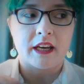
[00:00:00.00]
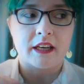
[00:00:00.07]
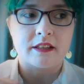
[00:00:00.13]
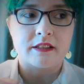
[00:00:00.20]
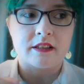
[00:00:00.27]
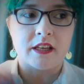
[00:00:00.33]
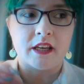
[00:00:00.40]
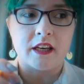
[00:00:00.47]

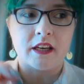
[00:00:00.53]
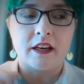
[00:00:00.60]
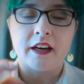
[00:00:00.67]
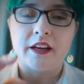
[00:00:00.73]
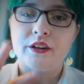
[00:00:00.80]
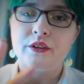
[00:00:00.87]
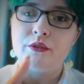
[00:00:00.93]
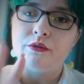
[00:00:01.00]
has the
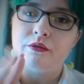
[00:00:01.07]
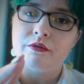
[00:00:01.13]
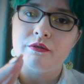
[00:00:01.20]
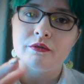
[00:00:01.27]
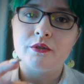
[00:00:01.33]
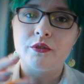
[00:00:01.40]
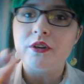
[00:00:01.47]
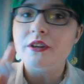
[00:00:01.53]
kind
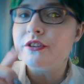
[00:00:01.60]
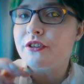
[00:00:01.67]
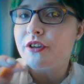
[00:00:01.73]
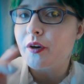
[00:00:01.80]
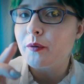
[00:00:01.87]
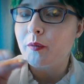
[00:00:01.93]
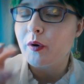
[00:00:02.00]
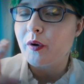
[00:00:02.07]
of crunched
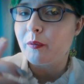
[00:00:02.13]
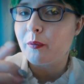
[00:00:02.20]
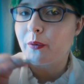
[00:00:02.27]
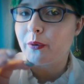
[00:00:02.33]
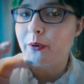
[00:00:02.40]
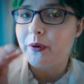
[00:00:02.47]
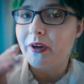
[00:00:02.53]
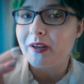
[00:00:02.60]
up
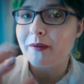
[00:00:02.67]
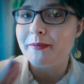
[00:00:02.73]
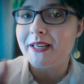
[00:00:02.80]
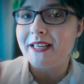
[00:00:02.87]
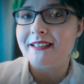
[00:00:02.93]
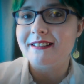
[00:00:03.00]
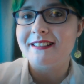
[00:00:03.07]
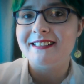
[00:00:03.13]
broken
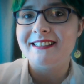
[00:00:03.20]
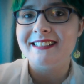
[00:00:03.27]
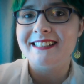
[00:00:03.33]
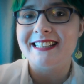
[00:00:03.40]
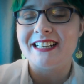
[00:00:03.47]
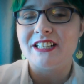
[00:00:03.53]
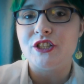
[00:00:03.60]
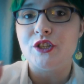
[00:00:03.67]

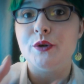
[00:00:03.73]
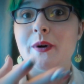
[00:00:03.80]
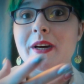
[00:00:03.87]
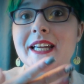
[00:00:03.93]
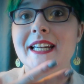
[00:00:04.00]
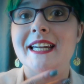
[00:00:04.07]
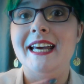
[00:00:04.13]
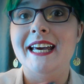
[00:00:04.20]
pieces that you
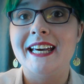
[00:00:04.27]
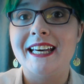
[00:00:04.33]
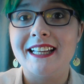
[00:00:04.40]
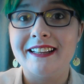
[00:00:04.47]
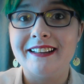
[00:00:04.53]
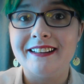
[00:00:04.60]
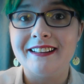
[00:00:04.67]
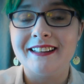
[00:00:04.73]

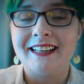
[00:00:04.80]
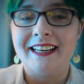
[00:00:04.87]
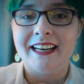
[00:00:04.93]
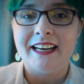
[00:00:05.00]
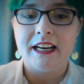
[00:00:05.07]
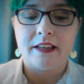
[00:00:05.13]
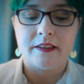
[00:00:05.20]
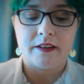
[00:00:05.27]
inhale.
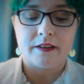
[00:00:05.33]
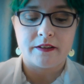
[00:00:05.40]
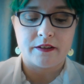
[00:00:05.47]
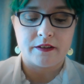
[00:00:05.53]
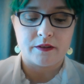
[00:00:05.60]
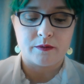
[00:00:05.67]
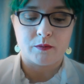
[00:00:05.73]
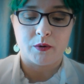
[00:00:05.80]

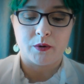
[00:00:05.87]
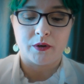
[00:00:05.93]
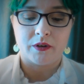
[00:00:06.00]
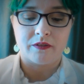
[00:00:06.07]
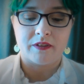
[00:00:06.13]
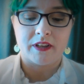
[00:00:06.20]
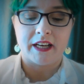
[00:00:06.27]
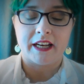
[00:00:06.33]
This is
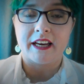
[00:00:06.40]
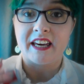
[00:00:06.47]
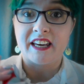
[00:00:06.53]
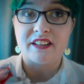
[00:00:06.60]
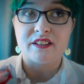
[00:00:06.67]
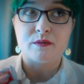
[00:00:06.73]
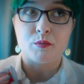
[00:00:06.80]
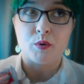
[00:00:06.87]
more of like
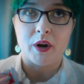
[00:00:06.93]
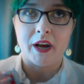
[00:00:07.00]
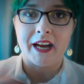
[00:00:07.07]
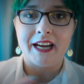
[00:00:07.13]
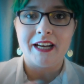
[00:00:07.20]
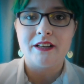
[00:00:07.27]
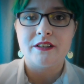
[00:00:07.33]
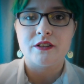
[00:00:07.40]
a
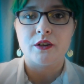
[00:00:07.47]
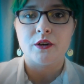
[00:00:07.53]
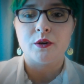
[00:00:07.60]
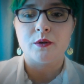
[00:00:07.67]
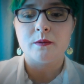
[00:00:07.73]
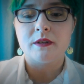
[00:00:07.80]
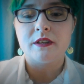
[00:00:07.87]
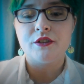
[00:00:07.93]
spray.
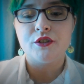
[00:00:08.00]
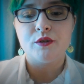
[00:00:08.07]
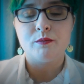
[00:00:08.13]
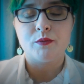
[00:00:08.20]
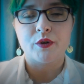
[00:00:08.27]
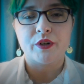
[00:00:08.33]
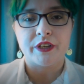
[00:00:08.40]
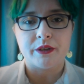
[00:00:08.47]
So since you're
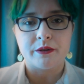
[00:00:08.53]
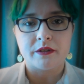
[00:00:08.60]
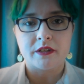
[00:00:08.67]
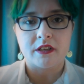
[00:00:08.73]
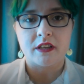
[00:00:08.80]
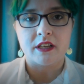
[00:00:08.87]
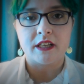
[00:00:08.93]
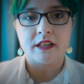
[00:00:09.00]
more
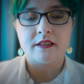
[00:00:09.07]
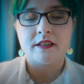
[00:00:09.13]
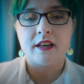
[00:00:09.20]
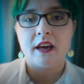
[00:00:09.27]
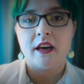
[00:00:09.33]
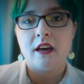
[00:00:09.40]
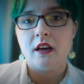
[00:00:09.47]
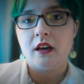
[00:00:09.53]
used to this,
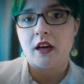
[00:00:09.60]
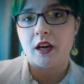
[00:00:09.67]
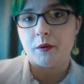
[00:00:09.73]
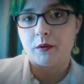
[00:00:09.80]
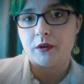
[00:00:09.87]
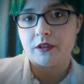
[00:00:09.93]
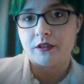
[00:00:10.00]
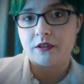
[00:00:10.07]
I
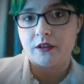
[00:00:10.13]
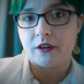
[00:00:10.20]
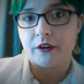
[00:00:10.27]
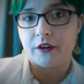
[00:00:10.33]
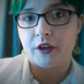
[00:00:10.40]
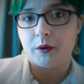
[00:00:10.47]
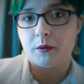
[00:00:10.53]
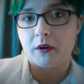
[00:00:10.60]
want to
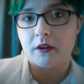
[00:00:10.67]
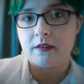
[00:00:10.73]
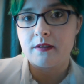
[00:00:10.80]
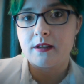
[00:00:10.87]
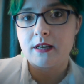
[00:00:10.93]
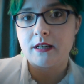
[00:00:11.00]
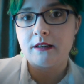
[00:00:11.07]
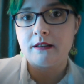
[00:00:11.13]
start you
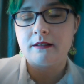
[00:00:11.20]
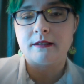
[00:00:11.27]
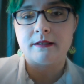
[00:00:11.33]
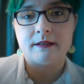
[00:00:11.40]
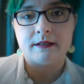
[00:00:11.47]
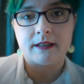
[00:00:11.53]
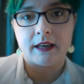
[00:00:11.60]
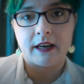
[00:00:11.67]
on this
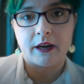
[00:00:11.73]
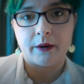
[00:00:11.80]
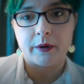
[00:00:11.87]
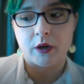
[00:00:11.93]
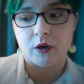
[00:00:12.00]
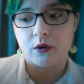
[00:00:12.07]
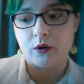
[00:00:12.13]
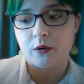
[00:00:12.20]
and see how
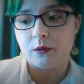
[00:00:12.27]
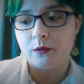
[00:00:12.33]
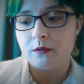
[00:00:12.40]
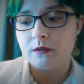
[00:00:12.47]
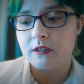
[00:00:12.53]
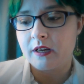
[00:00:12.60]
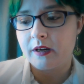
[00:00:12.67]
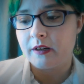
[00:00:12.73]
it
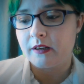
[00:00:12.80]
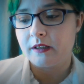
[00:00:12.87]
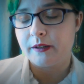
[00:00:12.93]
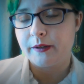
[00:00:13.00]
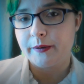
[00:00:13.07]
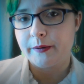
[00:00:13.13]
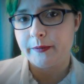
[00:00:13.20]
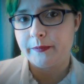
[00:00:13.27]
goes.
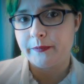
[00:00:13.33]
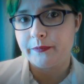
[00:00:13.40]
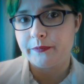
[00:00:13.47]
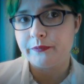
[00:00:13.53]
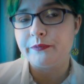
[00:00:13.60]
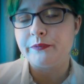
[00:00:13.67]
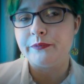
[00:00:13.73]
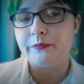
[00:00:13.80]

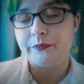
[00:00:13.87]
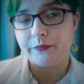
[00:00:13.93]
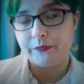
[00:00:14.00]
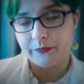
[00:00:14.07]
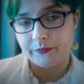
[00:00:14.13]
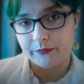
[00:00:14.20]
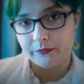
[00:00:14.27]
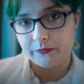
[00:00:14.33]
Mm
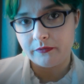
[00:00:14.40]
hmm.